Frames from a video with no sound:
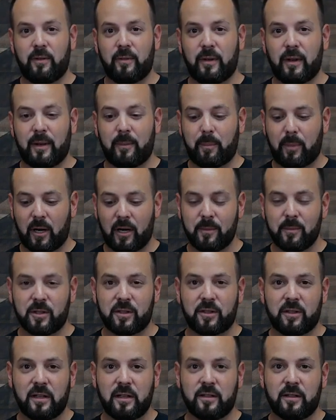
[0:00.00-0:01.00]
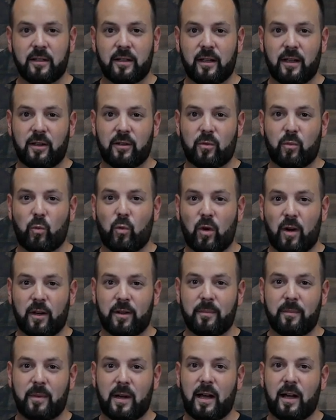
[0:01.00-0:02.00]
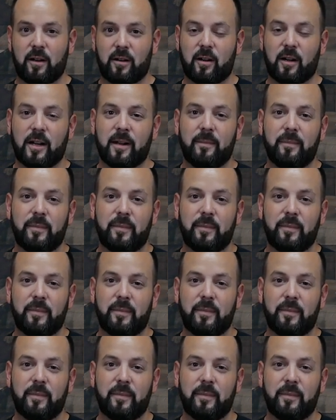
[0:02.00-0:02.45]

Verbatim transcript: it pretty much sees it as one battery.